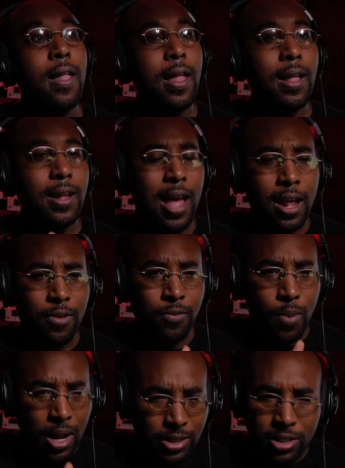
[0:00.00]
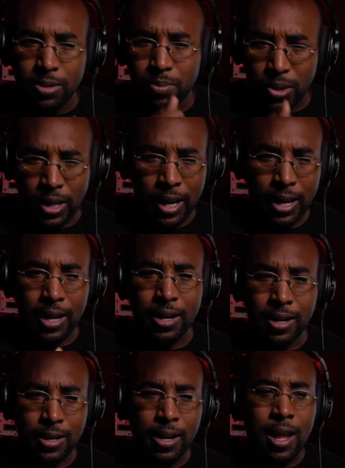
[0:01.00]
and kind of watch them play it.
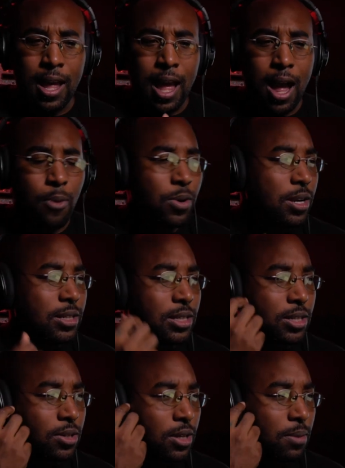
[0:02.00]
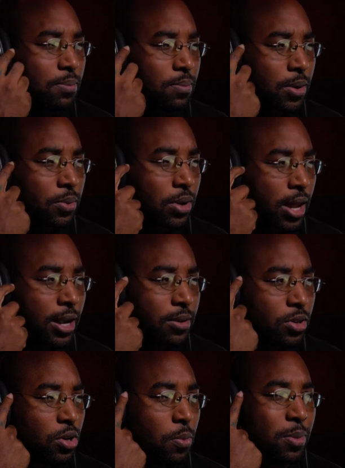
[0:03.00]
And I wouldn't necessarily be able to, like,
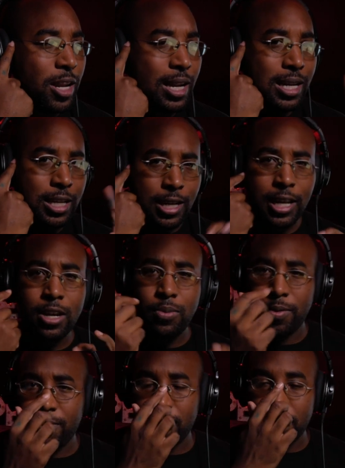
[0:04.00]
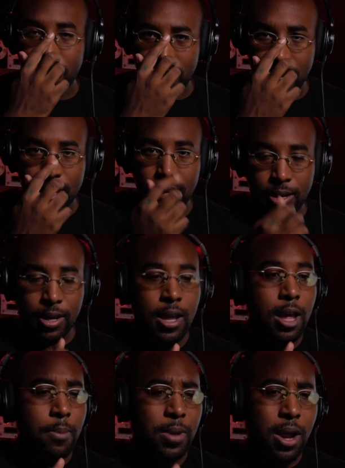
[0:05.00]
you know, play a lick with them then,
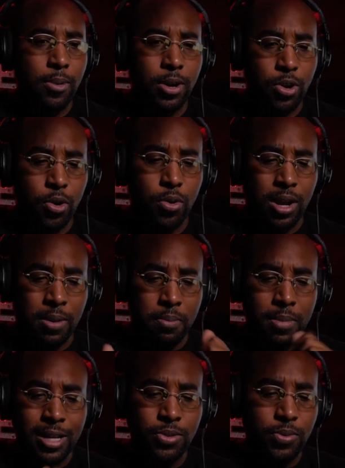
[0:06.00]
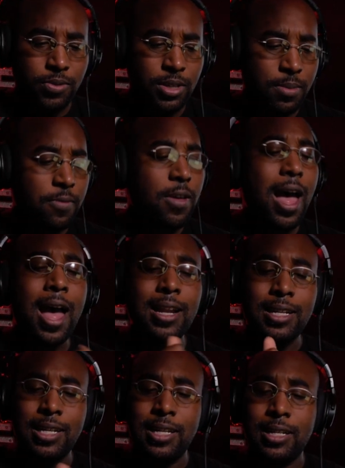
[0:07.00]
but I would go and mess with some of the
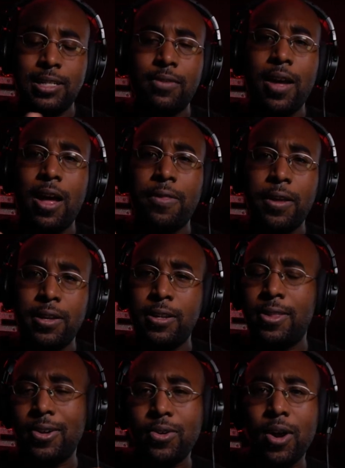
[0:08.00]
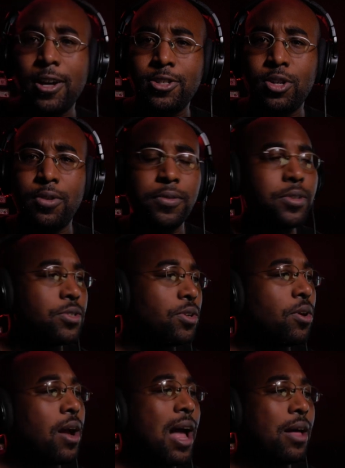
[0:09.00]
ideas of how they did their crossovers
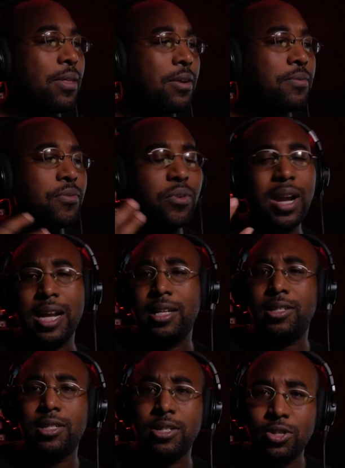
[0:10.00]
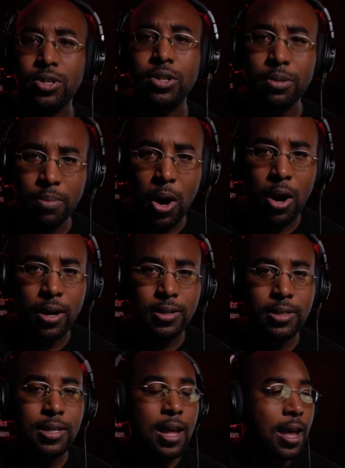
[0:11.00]
or how they phrased certain
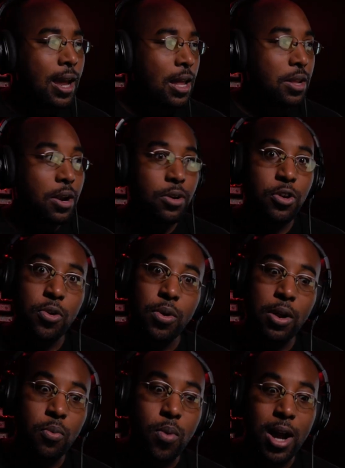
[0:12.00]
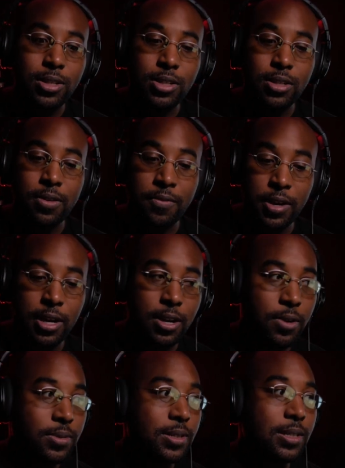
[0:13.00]
parts. And then I'll go and watch the
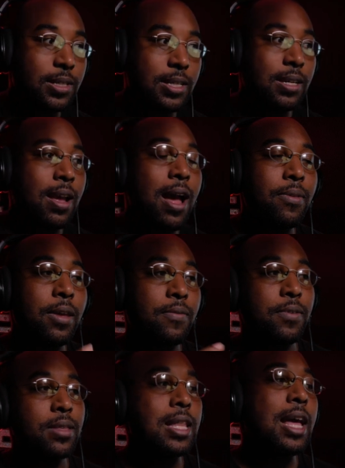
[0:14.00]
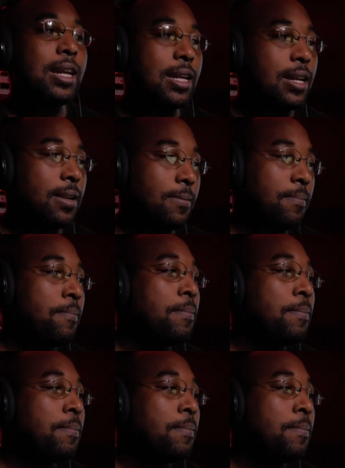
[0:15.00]
videos and see how they fit that in